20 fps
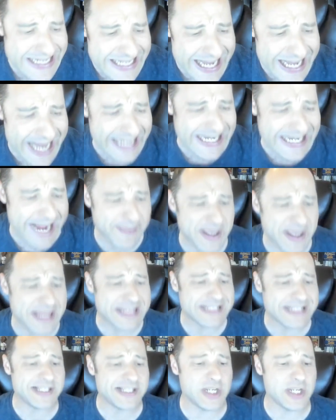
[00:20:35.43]
Damia,
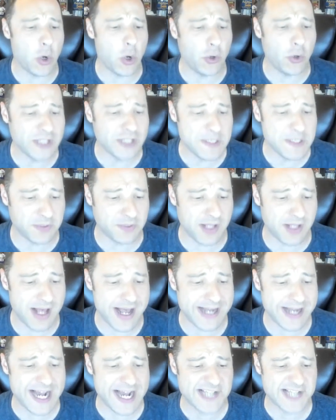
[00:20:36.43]
this is the only
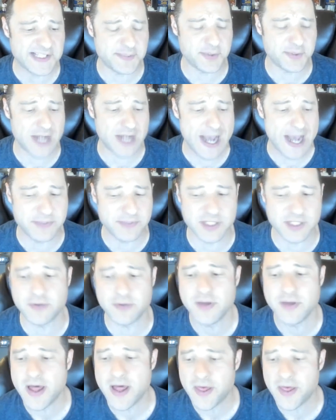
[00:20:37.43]
blog I subscribe to.